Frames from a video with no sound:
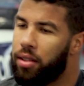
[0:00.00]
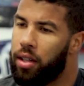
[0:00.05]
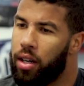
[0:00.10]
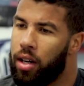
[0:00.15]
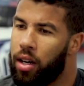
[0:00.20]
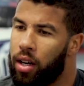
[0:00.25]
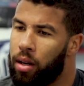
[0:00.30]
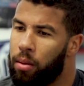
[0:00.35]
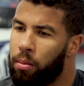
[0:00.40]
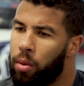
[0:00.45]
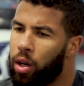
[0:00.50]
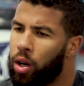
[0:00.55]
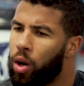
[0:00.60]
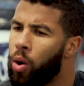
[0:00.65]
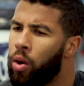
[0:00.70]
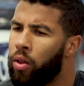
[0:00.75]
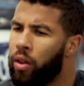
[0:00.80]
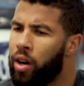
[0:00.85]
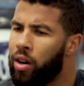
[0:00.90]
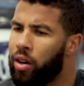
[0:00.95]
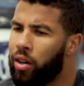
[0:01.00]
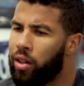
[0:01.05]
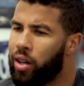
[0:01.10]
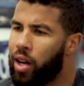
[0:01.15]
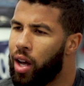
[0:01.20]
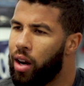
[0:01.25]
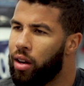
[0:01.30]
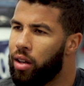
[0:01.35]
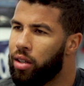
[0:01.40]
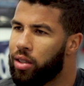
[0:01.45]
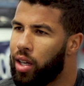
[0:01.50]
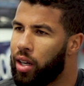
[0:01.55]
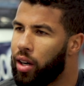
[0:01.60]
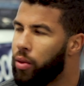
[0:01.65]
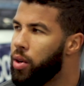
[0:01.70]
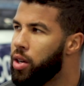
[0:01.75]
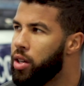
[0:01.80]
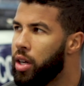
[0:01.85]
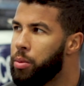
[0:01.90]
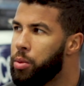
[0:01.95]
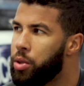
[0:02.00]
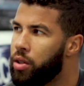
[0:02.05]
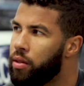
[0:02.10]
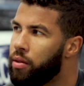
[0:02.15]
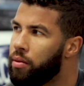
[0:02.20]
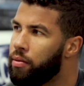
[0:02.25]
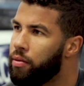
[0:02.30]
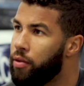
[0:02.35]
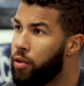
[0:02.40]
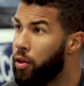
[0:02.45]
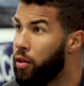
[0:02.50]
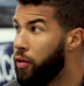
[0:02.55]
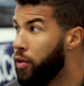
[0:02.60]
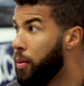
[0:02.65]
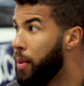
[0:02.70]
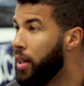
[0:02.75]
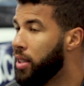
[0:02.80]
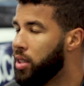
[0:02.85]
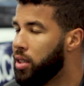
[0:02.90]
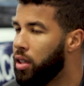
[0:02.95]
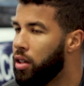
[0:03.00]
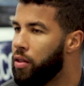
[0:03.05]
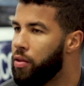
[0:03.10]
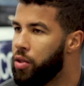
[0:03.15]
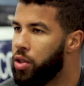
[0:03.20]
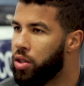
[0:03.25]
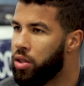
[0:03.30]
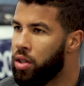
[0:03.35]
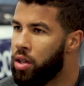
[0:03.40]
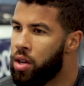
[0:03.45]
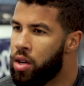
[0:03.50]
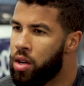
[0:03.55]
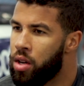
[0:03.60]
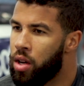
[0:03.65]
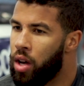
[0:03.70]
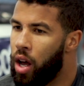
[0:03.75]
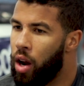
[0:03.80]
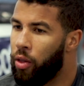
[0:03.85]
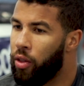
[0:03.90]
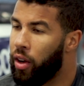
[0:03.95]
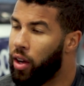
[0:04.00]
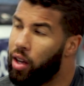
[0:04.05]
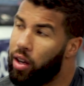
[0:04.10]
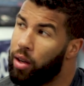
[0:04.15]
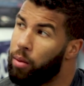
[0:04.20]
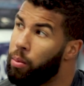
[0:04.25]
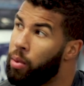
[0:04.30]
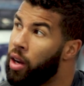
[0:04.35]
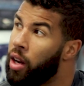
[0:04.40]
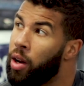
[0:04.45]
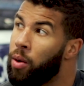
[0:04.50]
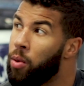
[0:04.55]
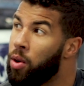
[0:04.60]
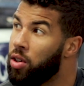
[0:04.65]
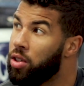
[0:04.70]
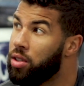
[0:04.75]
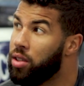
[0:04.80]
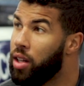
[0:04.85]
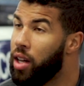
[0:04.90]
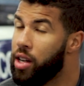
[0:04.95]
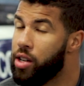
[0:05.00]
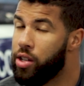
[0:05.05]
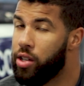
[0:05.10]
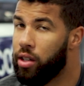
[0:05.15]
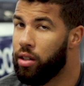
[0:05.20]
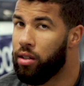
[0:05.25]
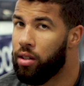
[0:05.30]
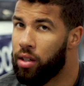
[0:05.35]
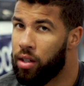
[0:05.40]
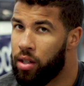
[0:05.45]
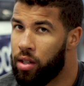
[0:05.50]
But going there and it's like a redemption for myself. Just, I don't think it could be any worse than last year.